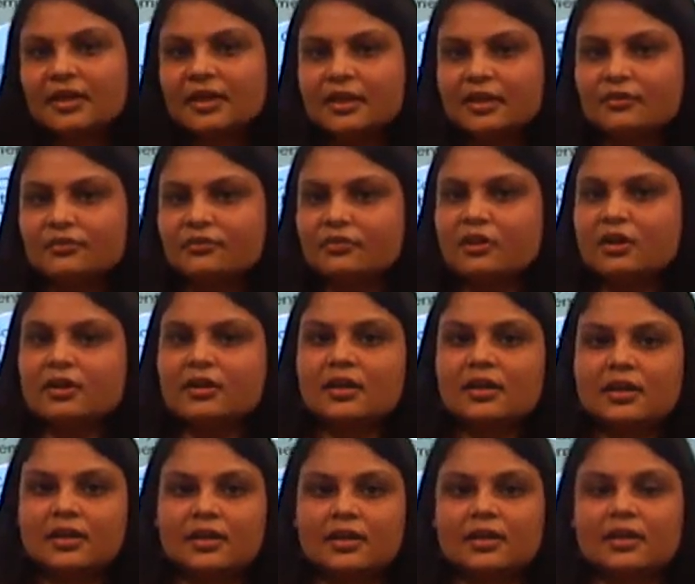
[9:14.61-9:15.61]
If not,
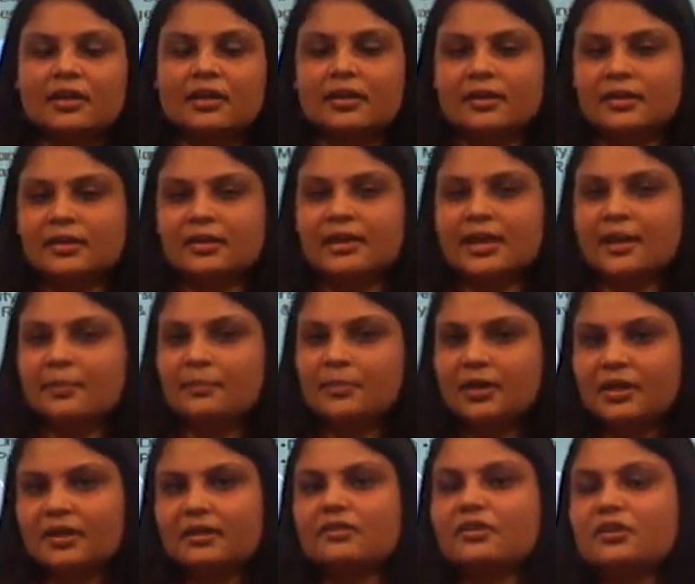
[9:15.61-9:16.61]
it can
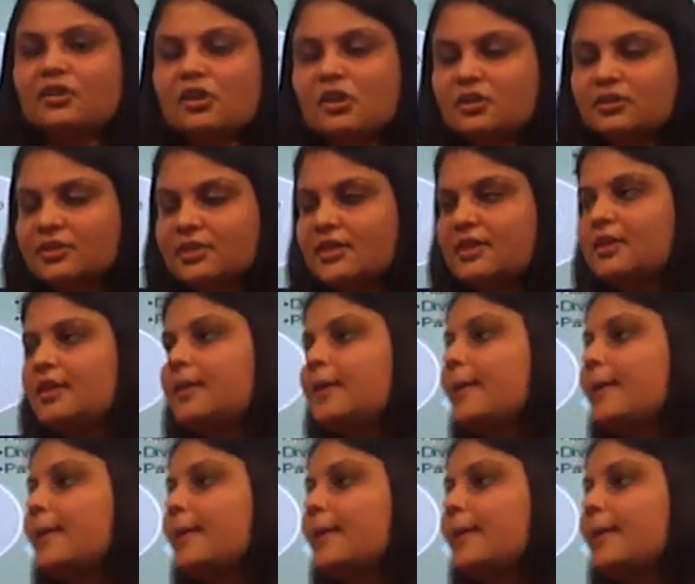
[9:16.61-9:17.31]
be deducted,